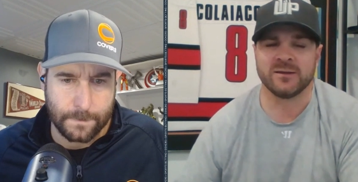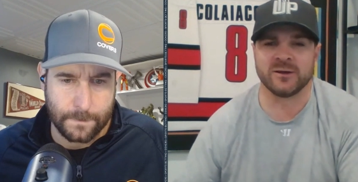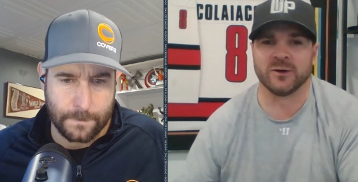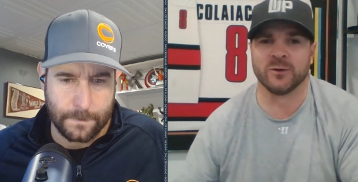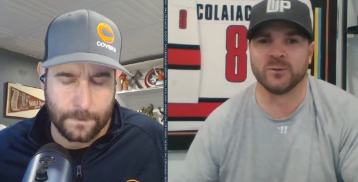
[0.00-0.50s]

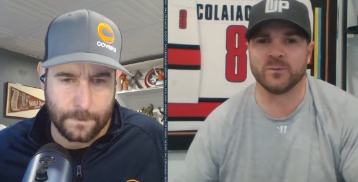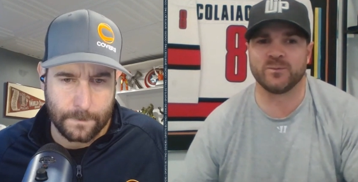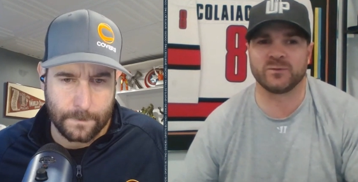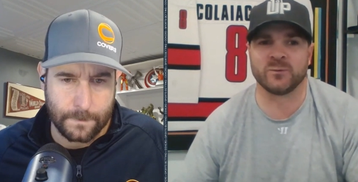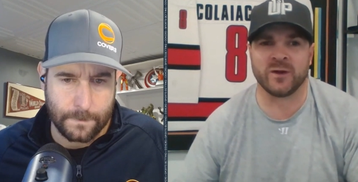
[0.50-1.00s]
Speaker 1: you
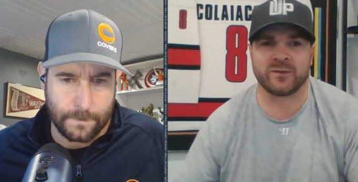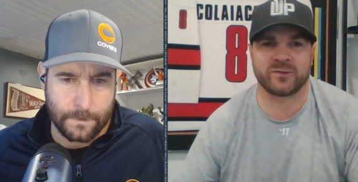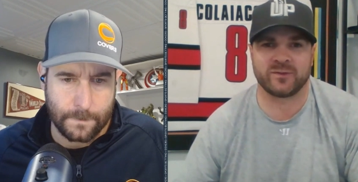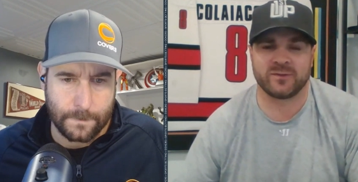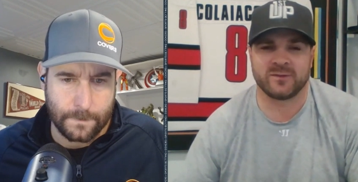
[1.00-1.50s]
know, with
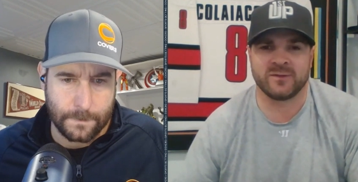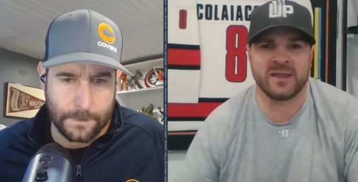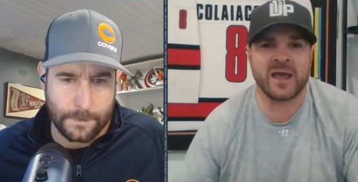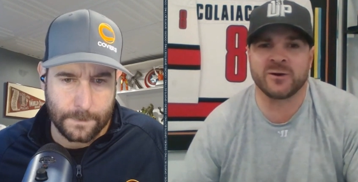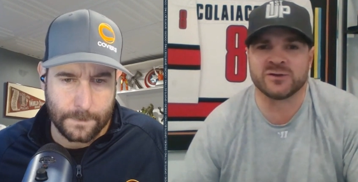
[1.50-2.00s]

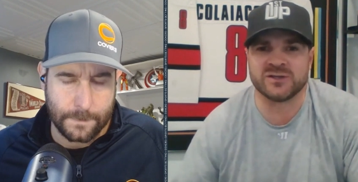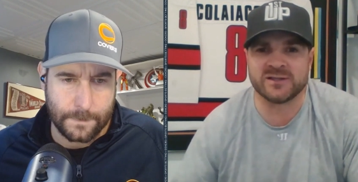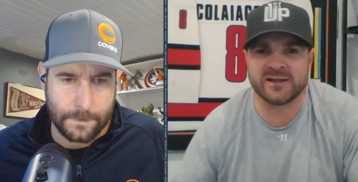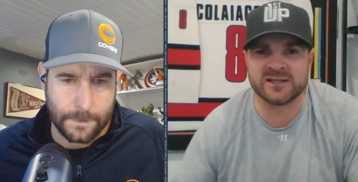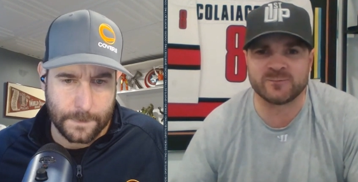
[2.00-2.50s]
the energy
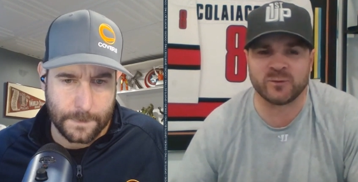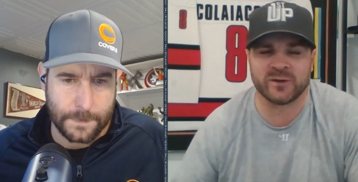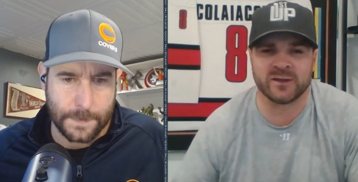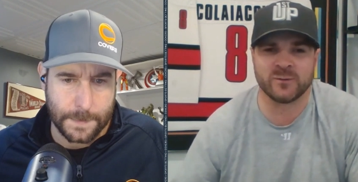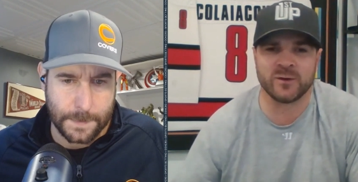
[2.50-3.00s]
that he's
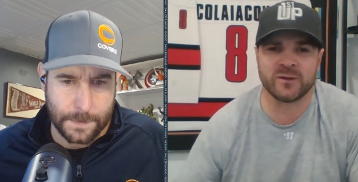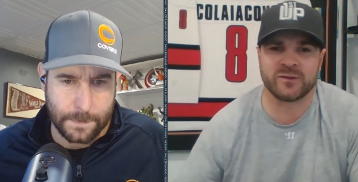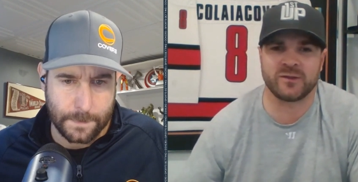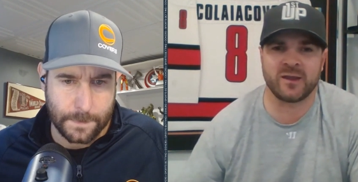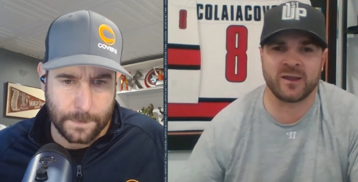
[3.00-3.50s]
playing
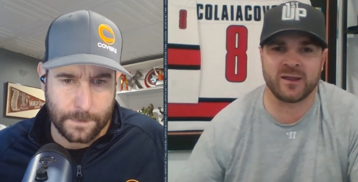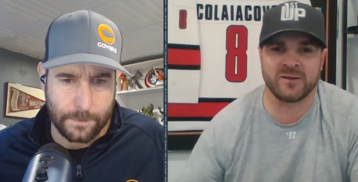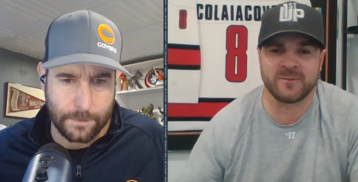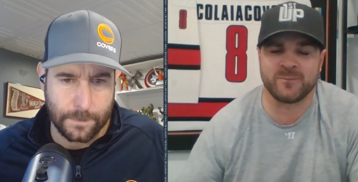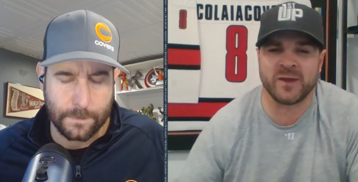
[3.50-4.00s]
with
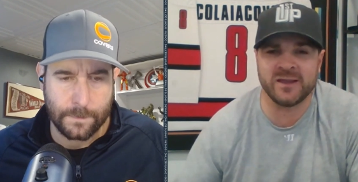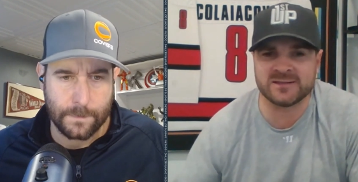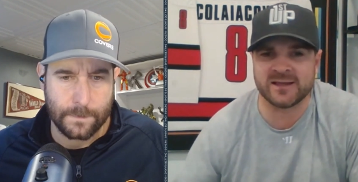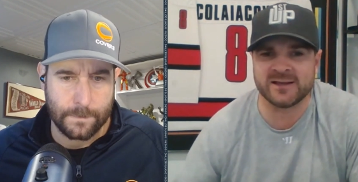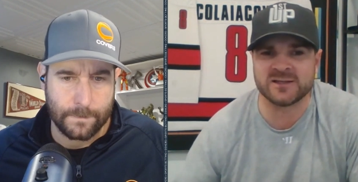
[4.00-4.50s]
and the
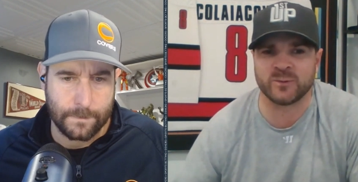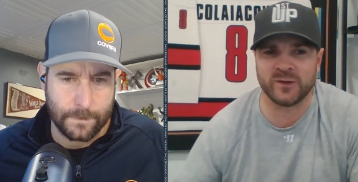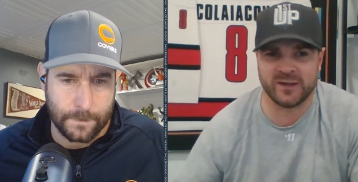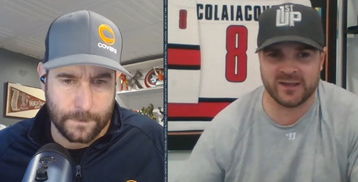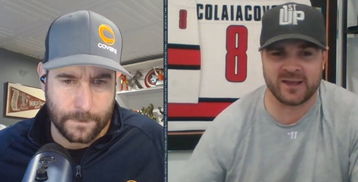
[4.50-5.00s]
pace that he's
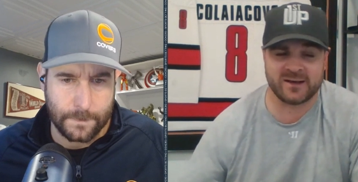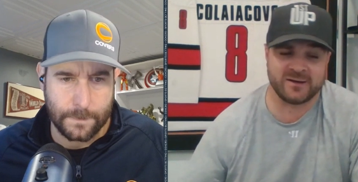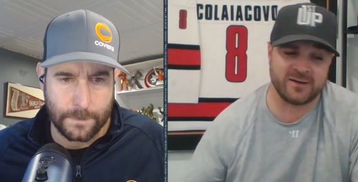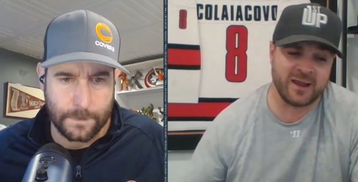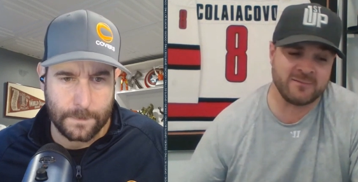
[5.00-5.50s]
playing at.
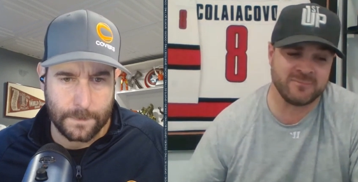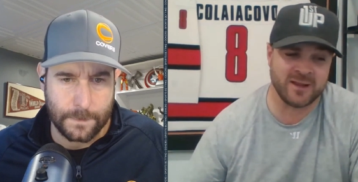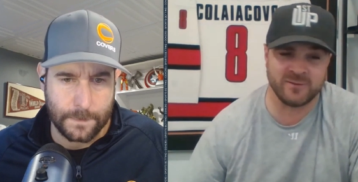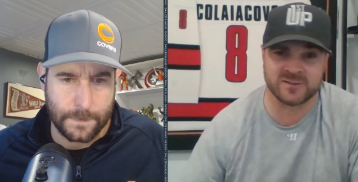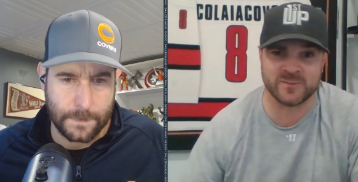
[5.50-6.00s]
And
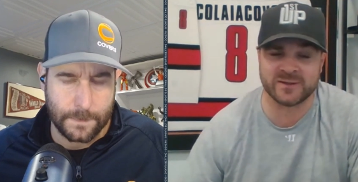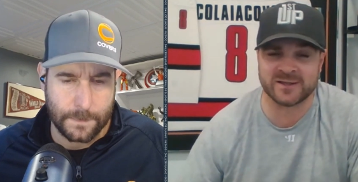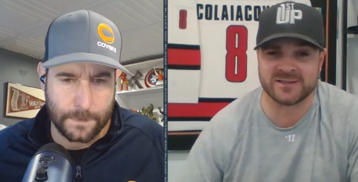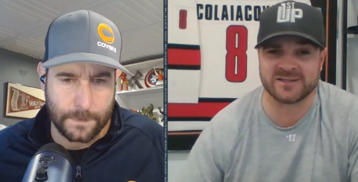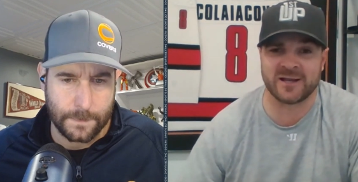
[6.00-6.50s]
maybe it's
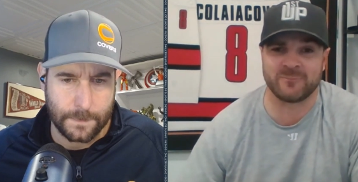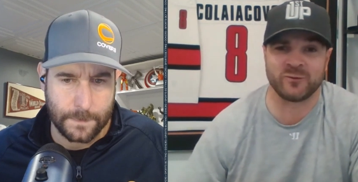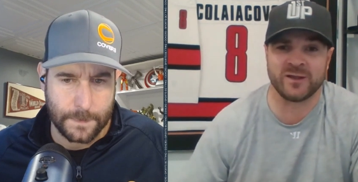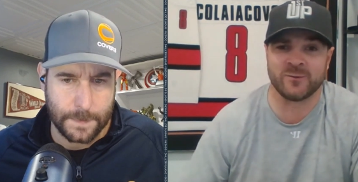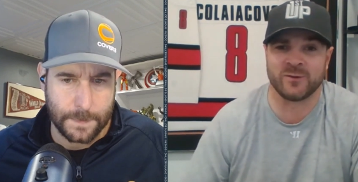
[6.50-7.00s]
because he's not
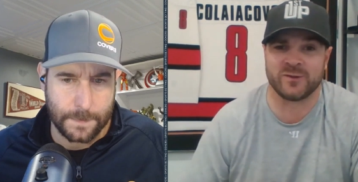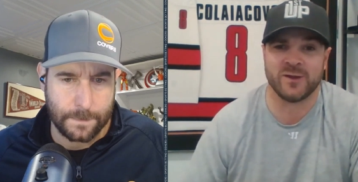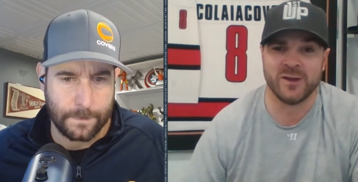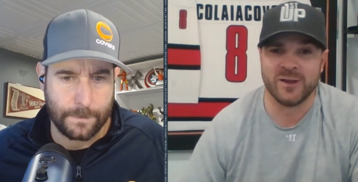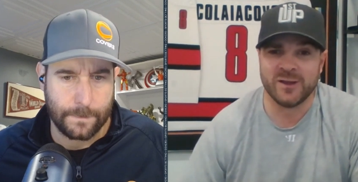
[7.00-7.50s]
playing with
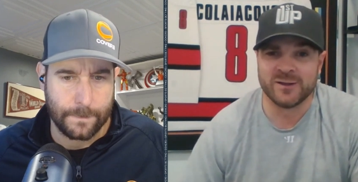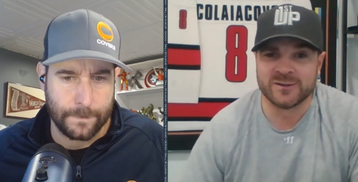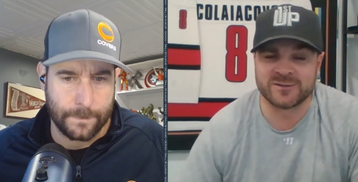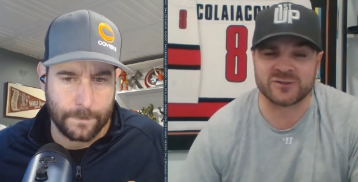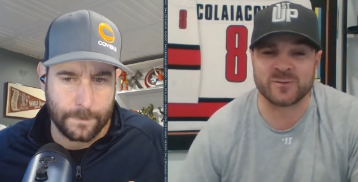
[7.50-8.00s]

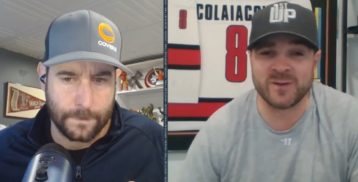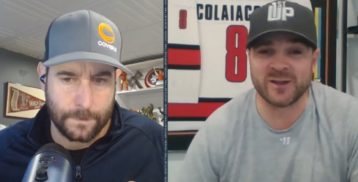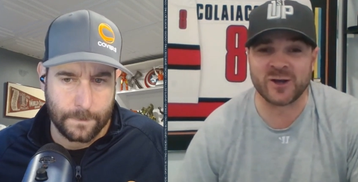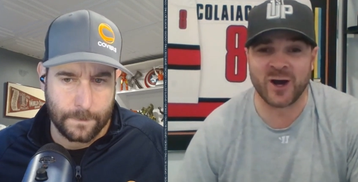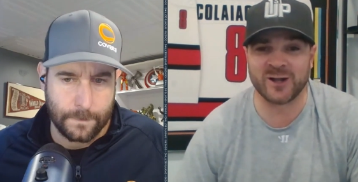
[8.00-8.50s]
such a
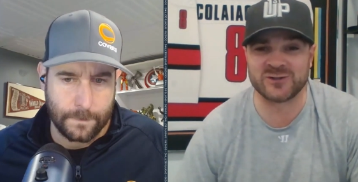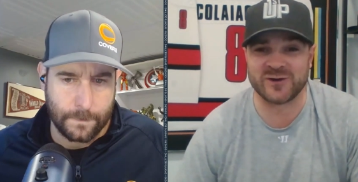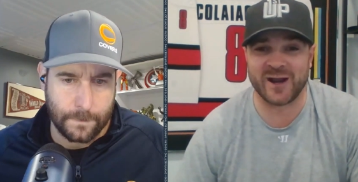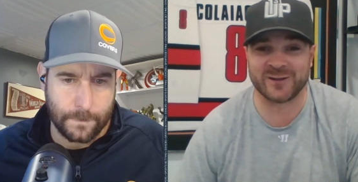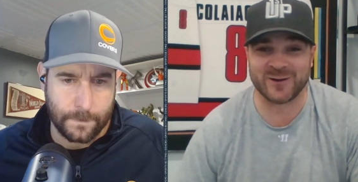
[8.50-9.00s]
big
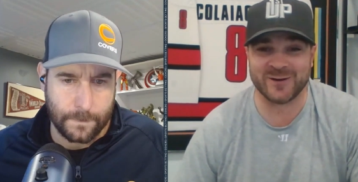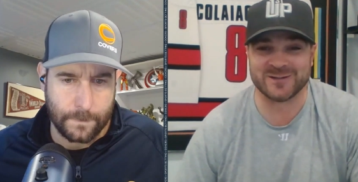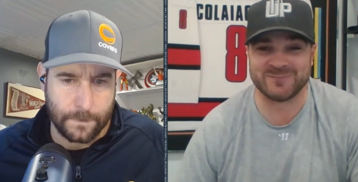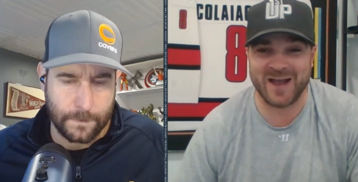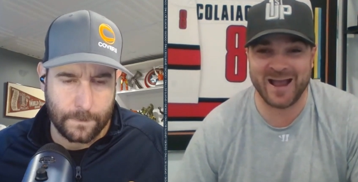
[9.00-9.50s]
contract on
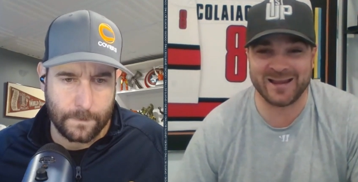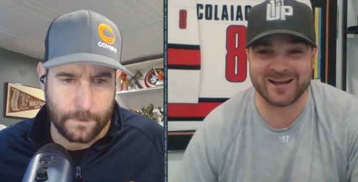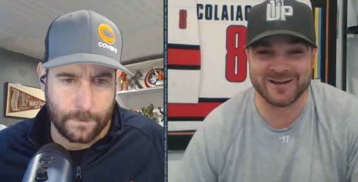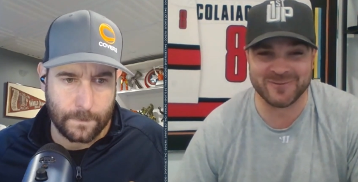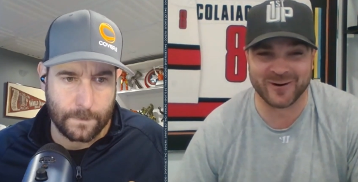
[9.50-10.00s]
his back
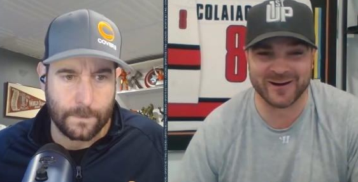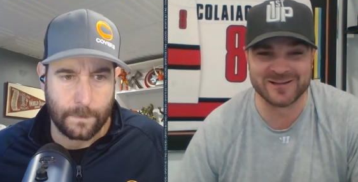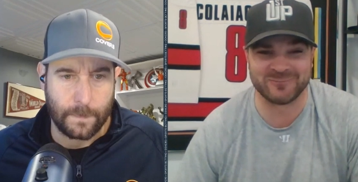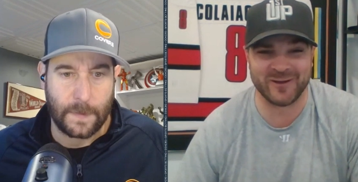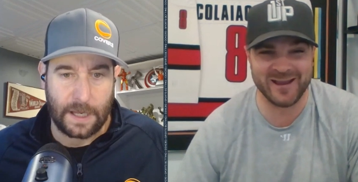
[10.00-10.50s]
anymore.
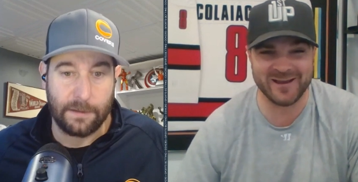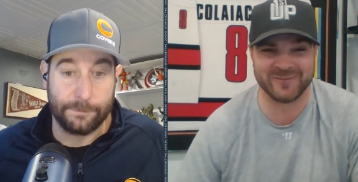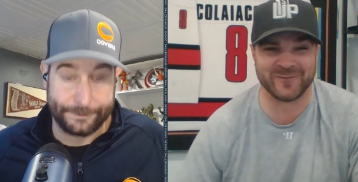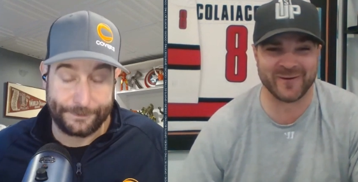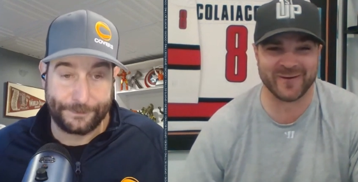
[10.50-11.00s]
He's
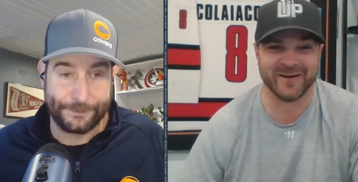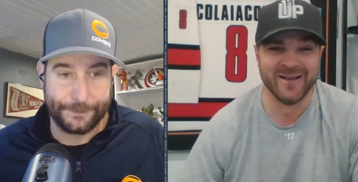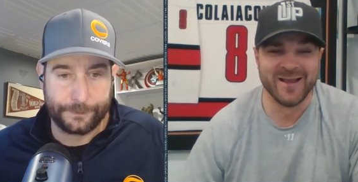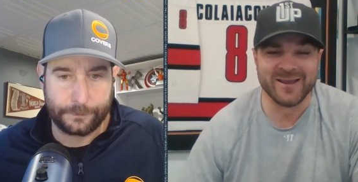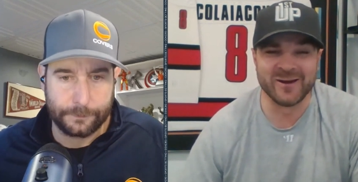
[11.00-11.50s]
playing for,
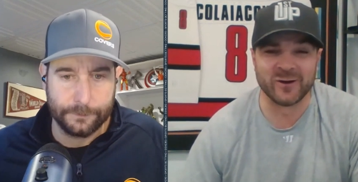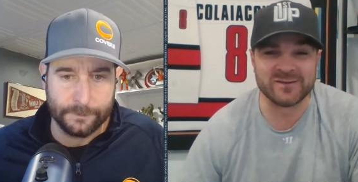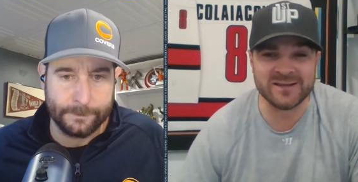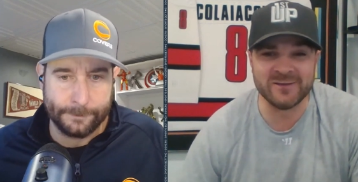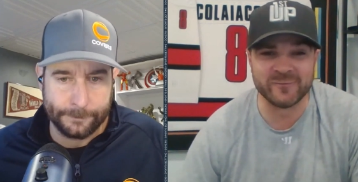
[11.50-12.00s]
you know,
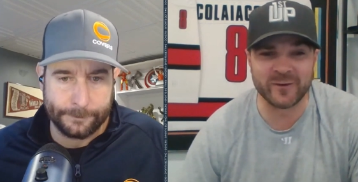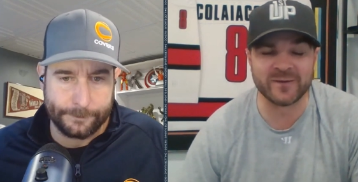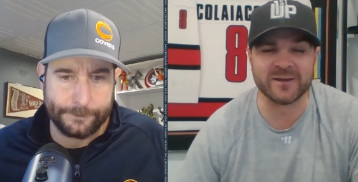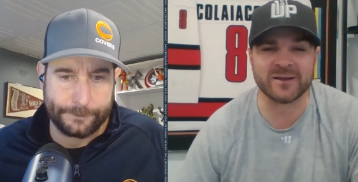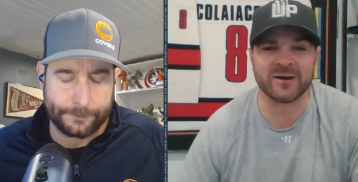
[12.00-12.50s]
a
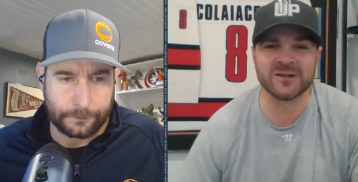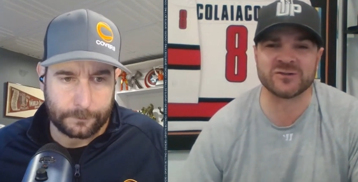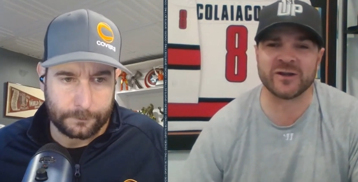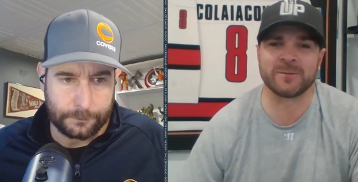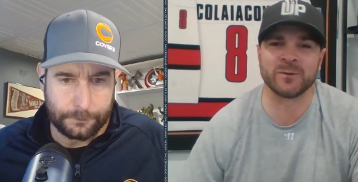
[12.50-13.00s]
team-friendly
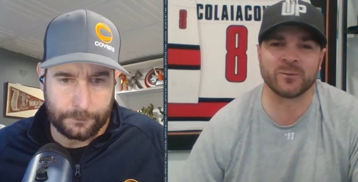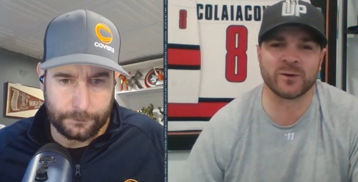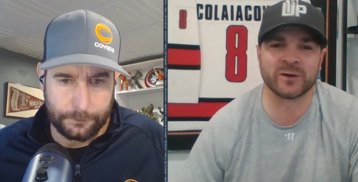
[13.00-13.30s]
contract. But